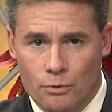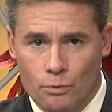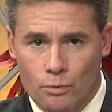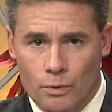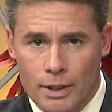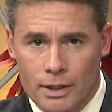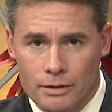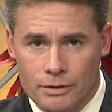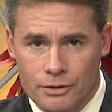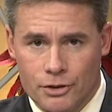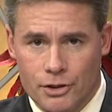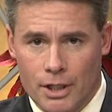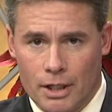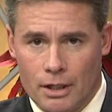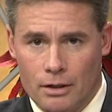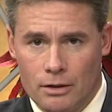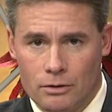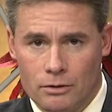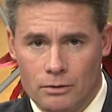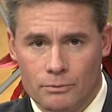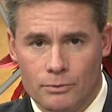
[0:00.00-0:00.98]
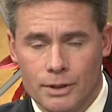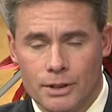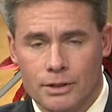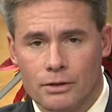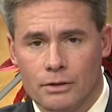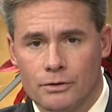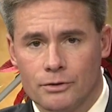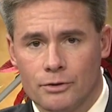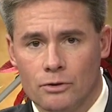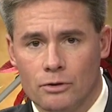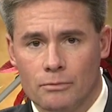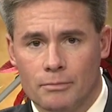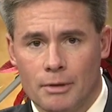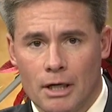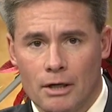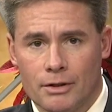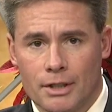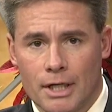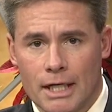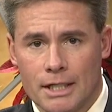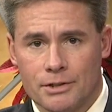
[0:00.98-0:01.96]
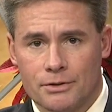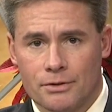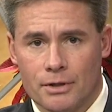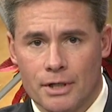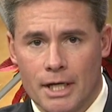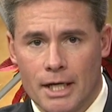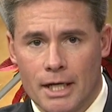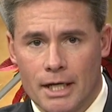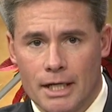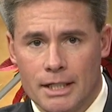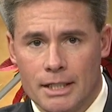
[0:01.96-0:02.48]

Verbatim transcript: wheelchair whom we told you about yesterday